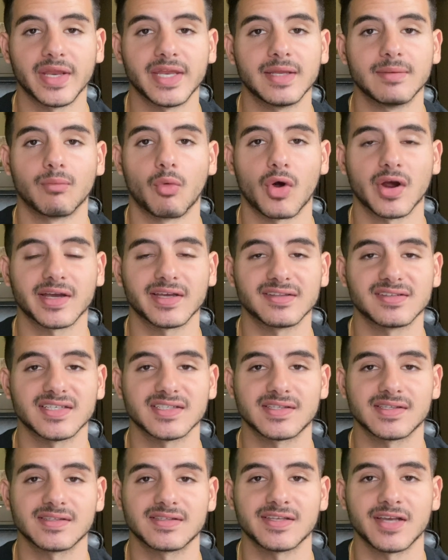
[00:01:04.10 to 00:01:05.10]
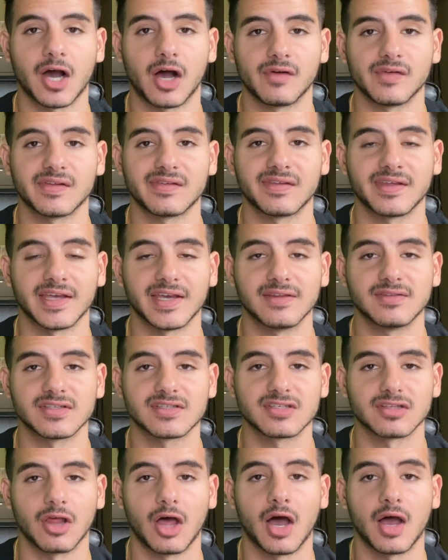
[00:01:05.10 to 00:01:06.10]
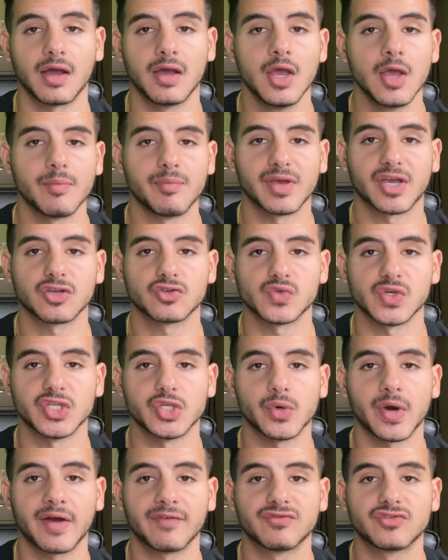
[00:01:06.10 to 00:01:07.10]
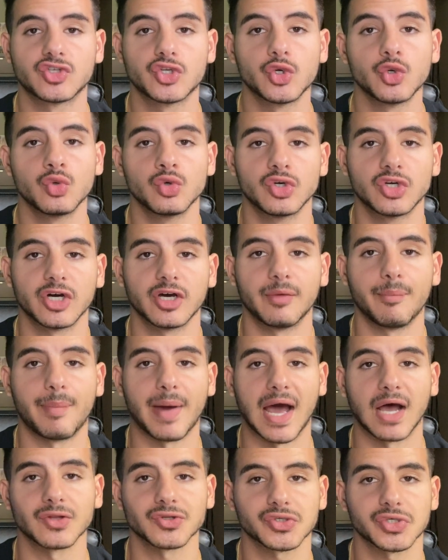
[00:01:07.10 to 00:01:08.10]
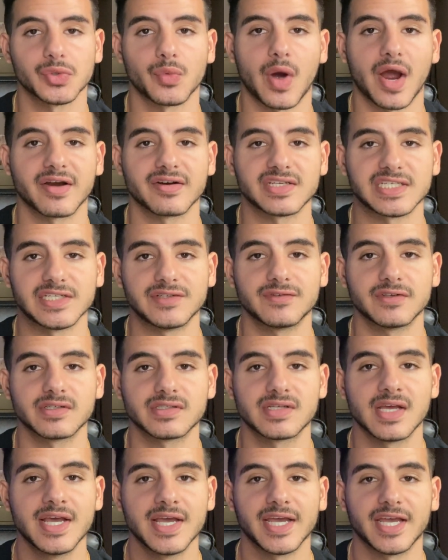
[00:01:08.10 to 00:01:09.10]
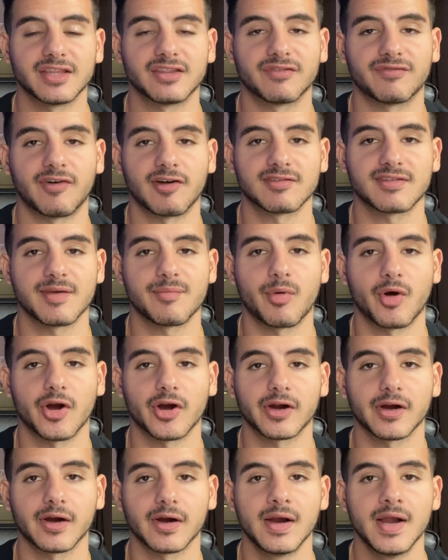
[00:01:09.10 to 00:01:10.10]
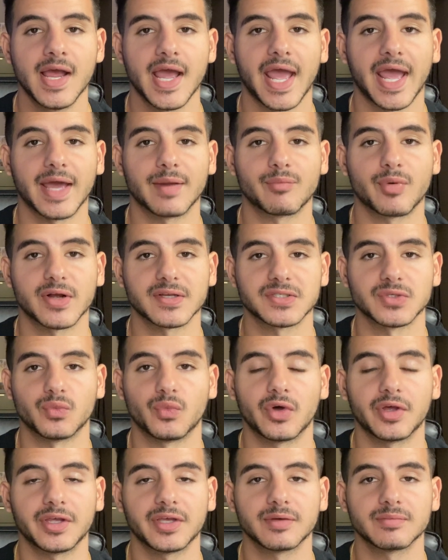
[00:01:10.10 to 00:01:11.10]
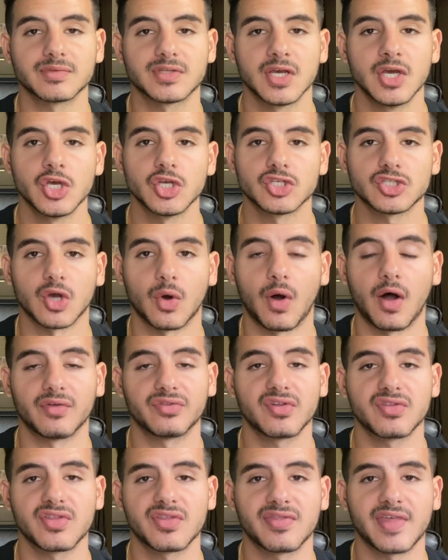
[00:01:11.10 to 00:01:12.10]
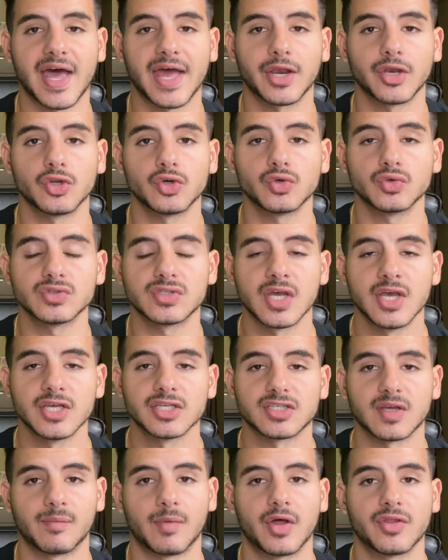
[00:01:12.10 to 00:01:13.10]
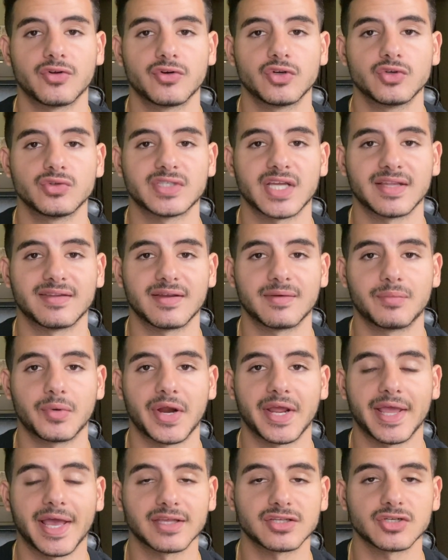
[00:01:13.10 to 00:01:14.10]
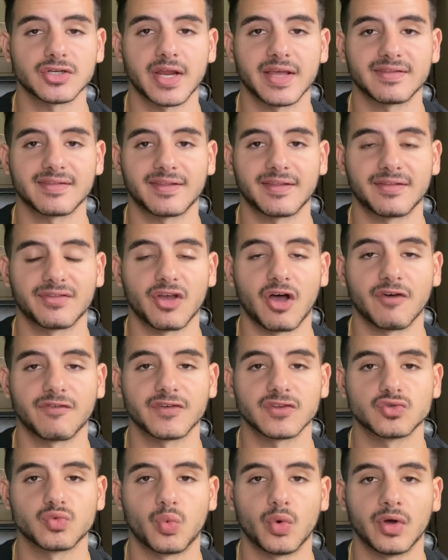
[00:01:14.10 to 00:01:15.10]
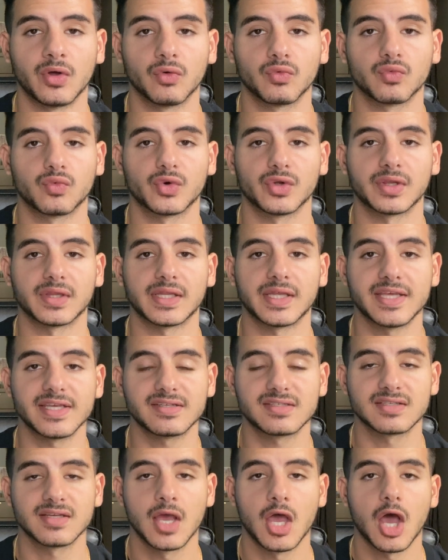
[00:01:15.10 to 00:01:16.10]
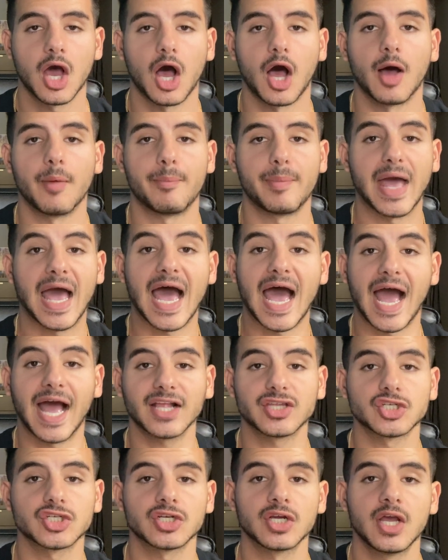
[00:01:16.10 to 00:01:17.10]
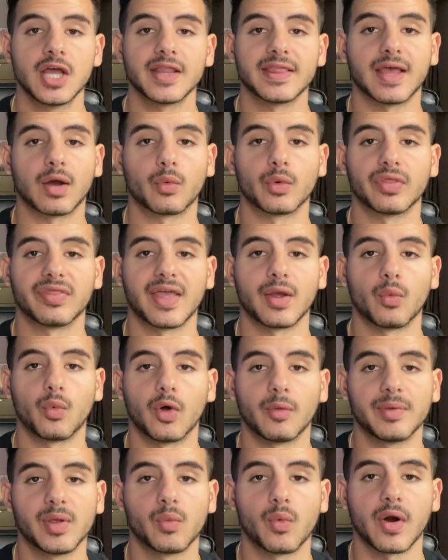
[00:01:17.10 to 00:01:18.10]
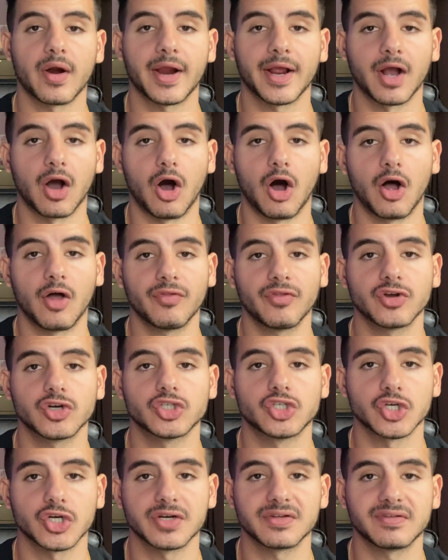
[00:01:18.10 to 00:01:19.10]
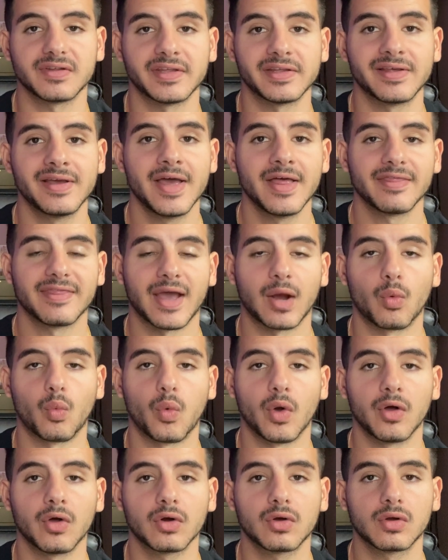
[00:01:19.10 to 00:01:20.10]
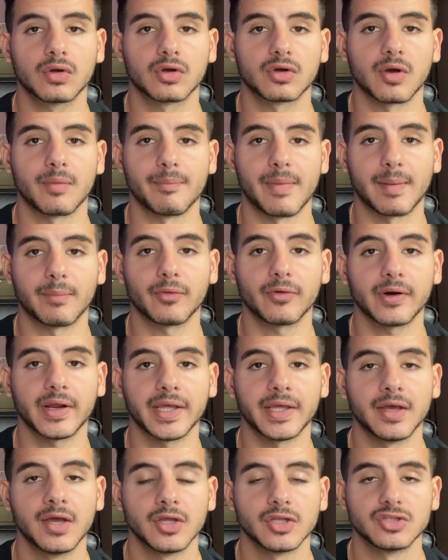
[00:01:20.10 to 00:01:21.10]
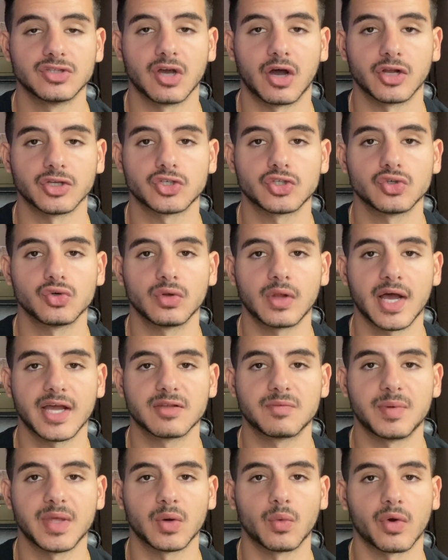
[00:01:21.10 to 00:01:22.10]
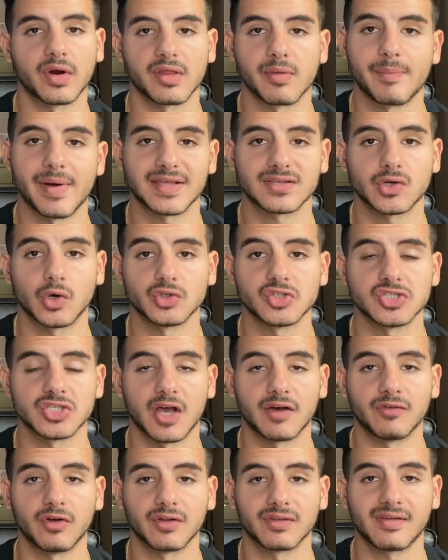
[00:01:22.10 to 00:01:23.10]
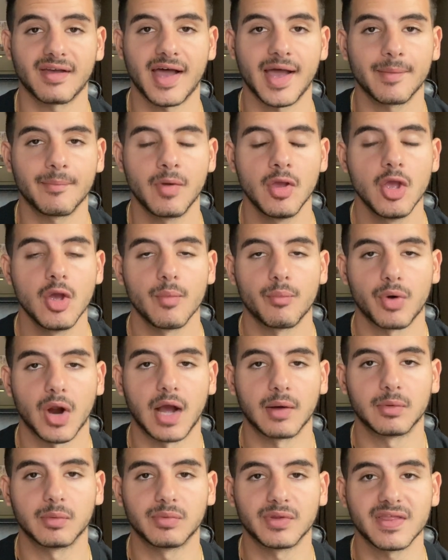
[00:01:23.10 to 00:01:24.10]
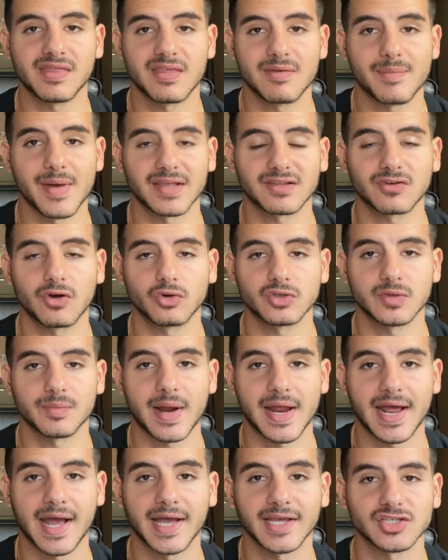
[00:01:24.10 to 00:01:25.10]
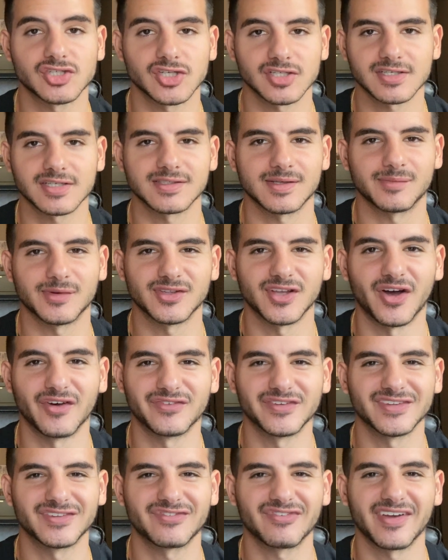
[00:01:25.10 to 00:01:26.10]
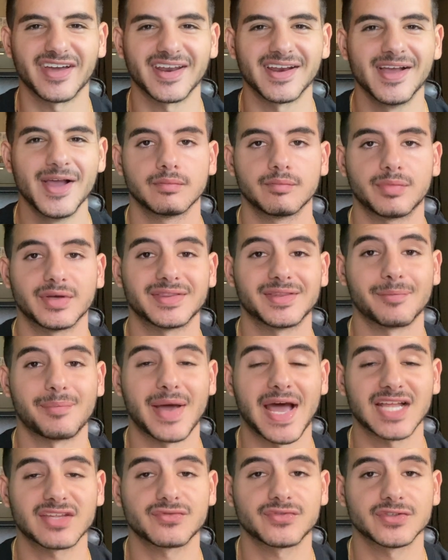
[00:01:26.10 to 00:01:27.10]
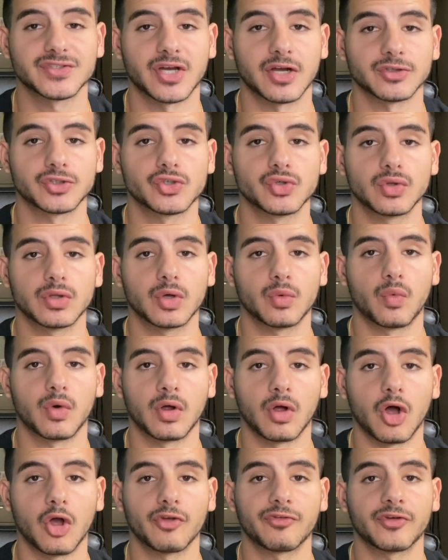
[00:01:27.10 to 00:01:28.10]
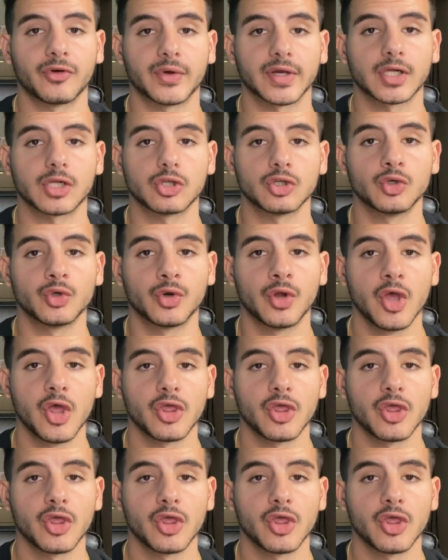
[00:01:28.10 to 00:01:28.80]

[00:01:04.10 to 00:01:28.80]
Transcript: need more consistency, obviously, in the slot because we do have two good boundary wide receivers in Devontae Parker and Preston Williams. So other than that news, some other news that did break yesterday that the Dolphins will release a patch that they will be wearing on their jersey that will commemorate Don Shula as being one of the best coaches of all time. Probably the best coach in my eyes just because I'm a Dolphins fan. But the patch for Don Shula will also include